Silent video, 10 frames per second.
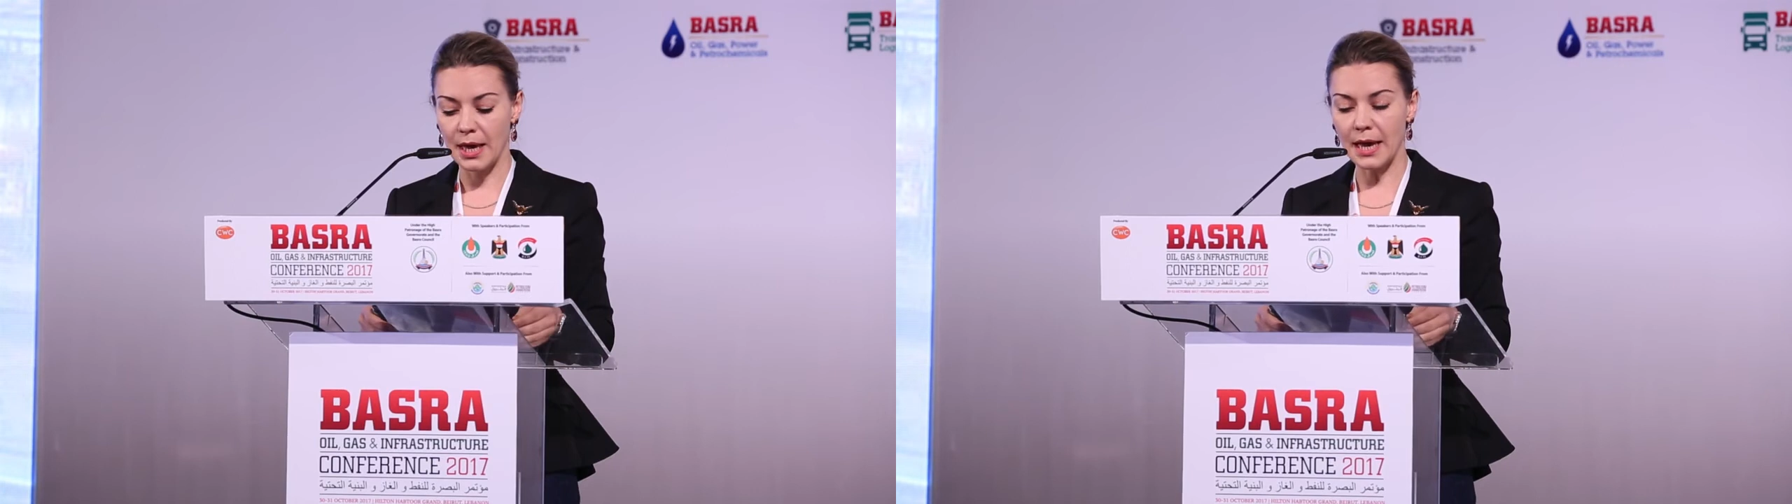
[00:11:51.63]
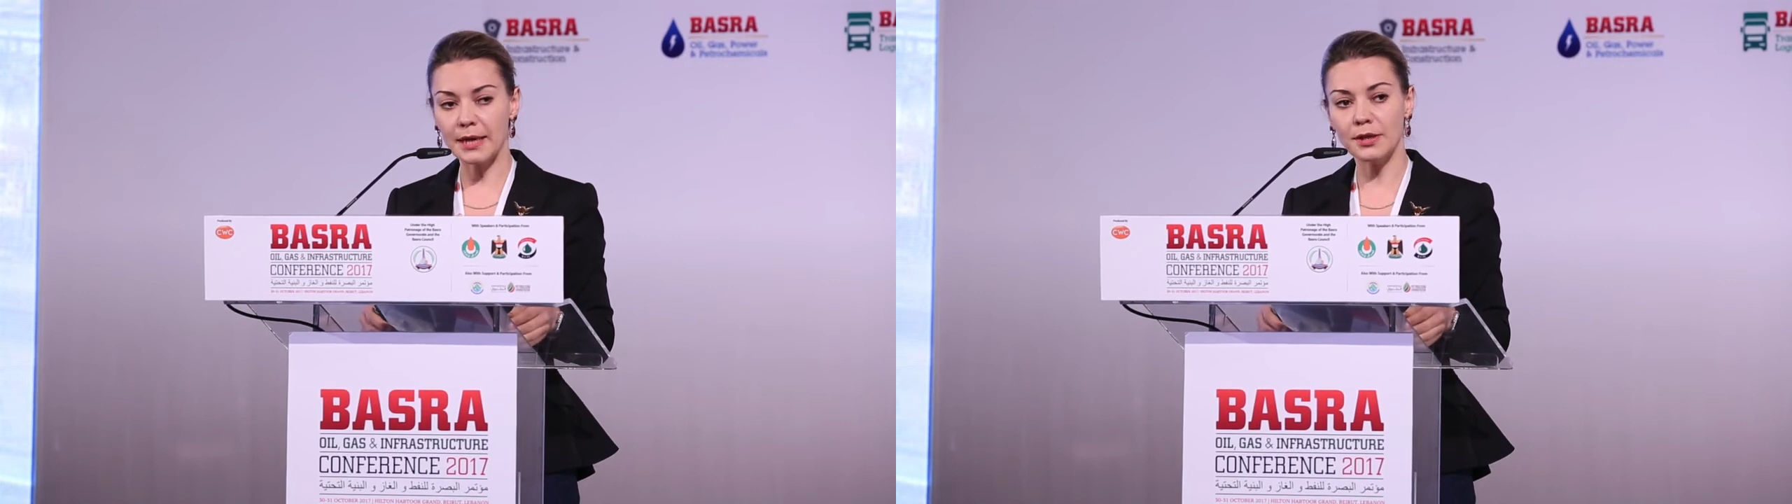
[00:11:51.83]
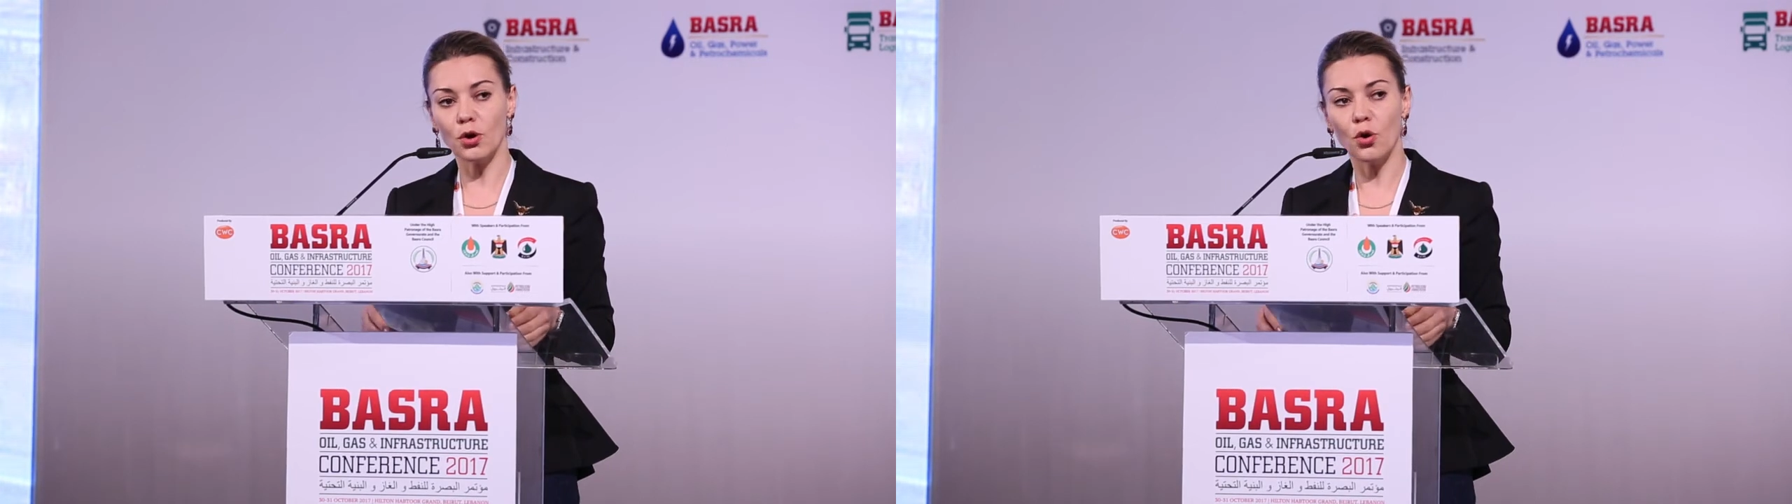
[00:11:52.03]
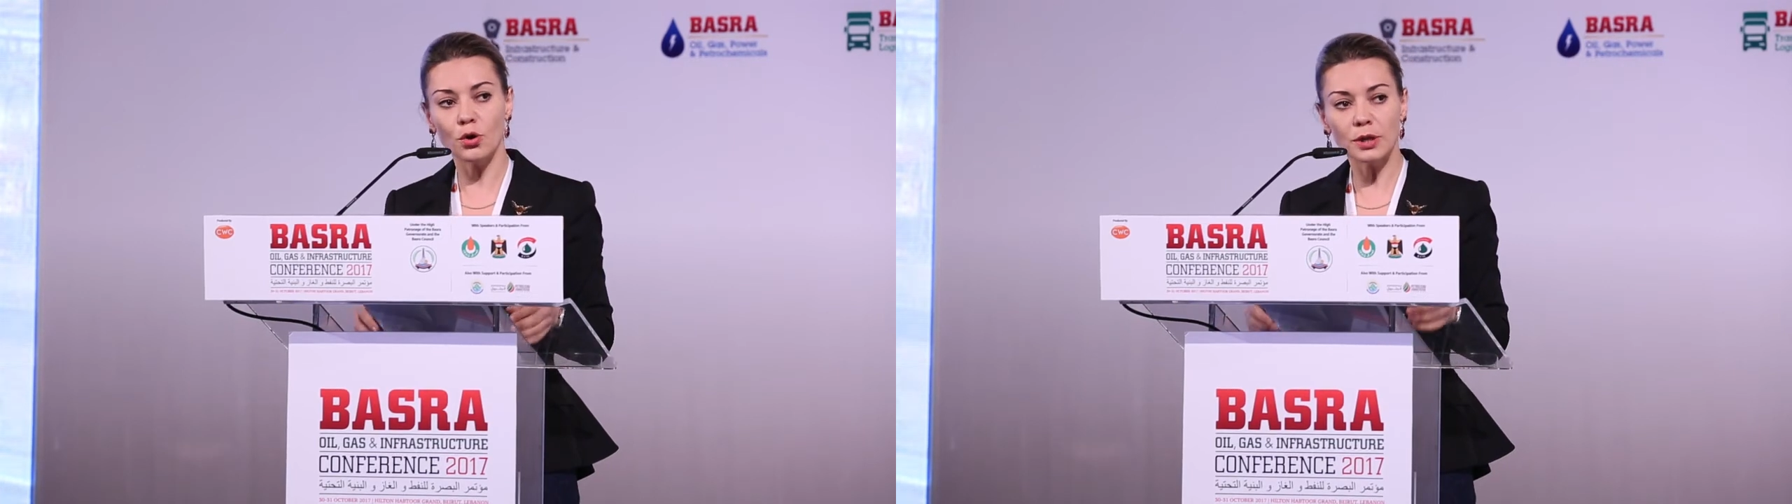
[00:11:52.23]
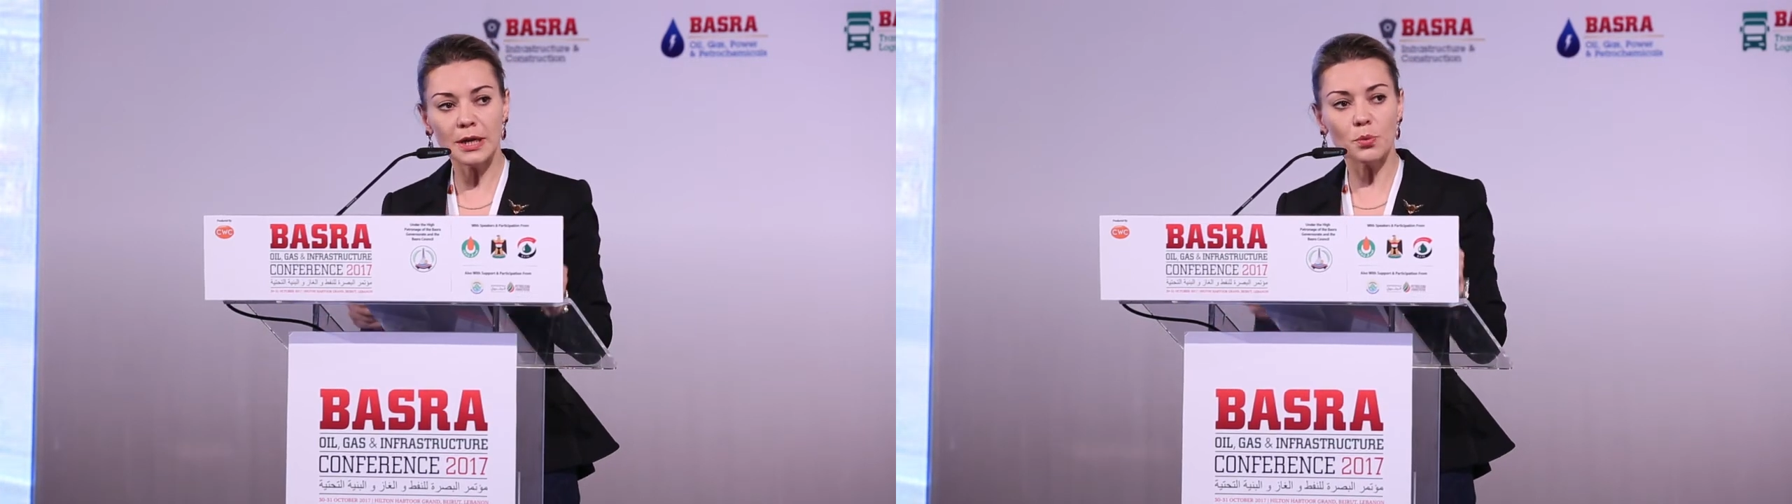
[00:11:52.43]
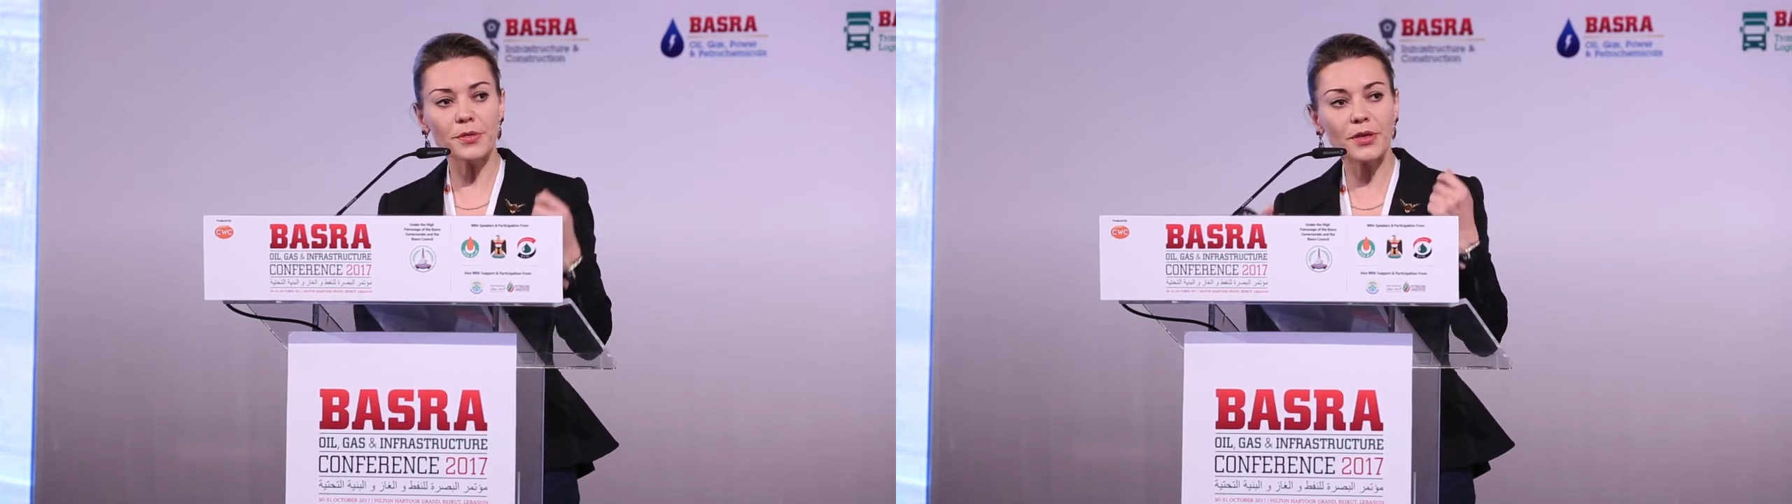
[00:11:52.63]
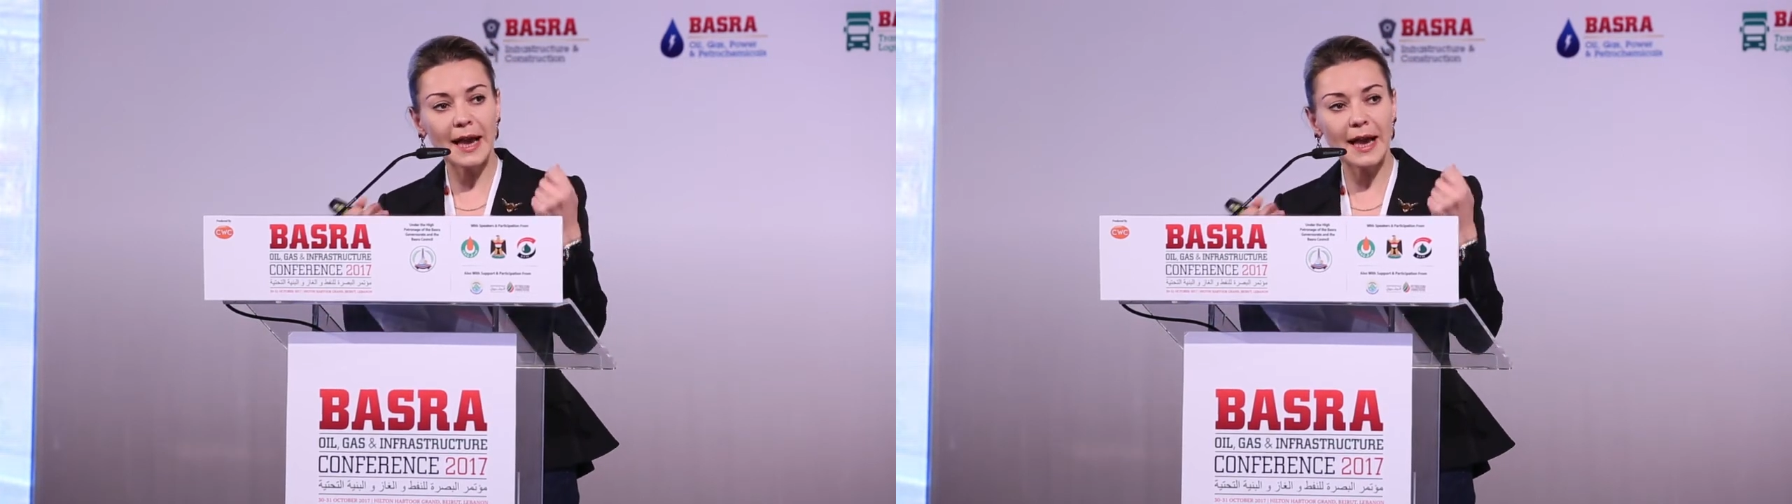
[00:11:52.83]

And only with